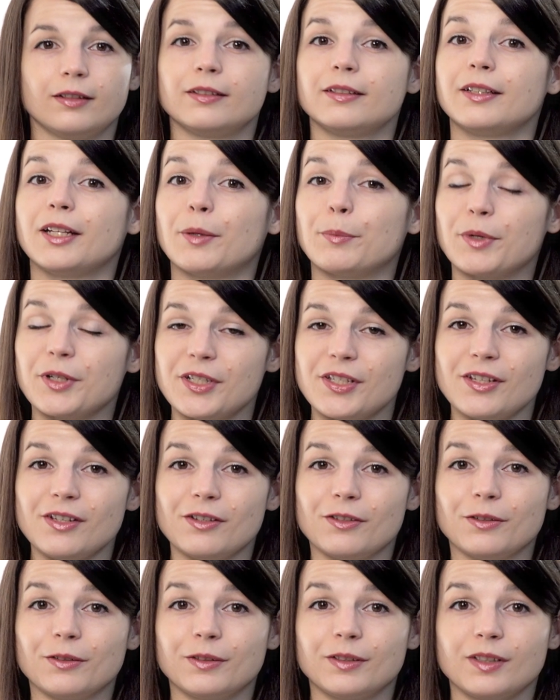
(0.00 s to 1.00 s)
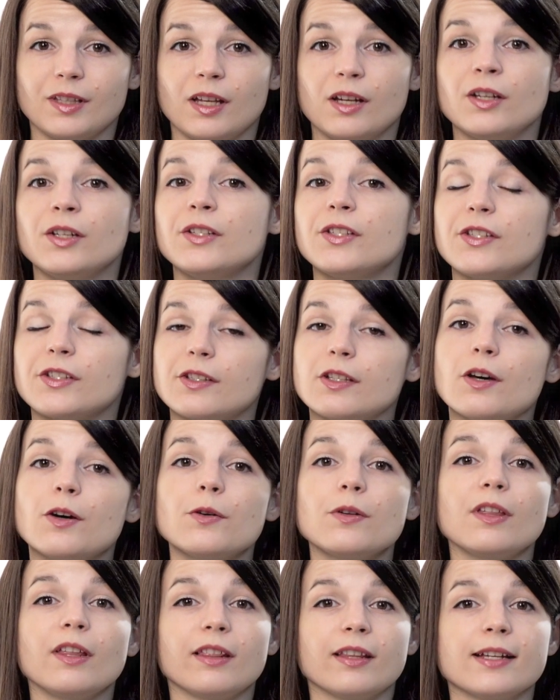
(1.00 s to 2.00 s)
Number 2, slow
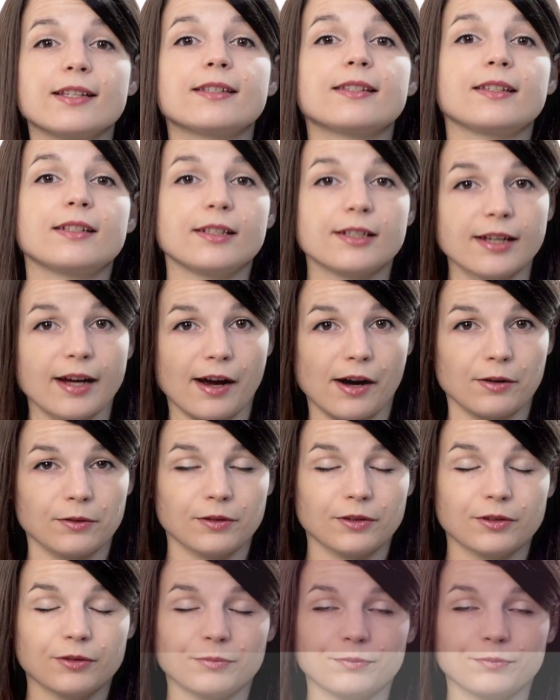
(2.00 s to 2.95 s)
the lesson down.